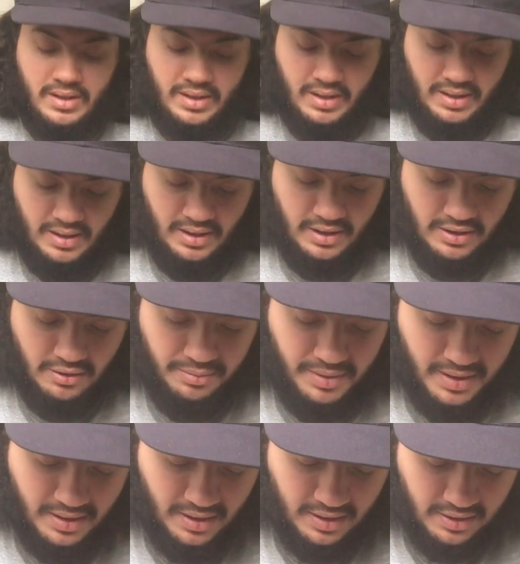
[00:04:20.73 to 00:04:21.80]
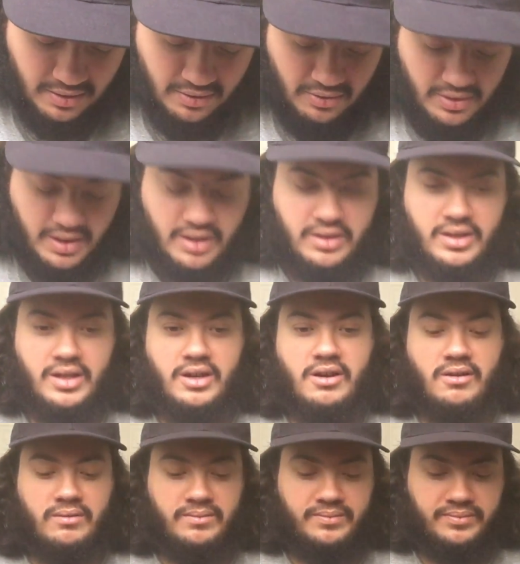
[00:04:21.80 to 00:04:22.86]
Also news out
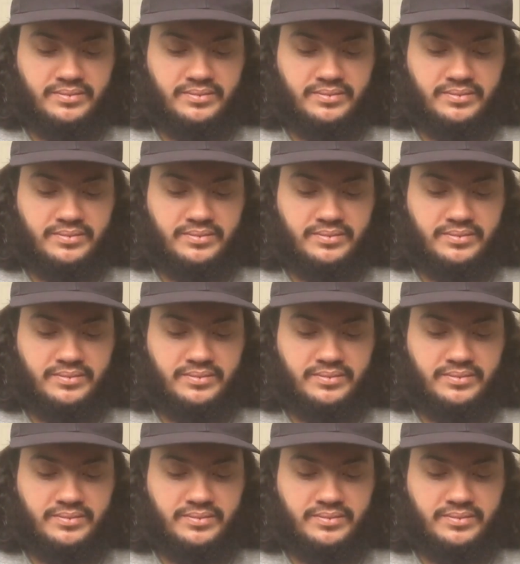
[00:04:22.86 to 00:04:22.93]
there.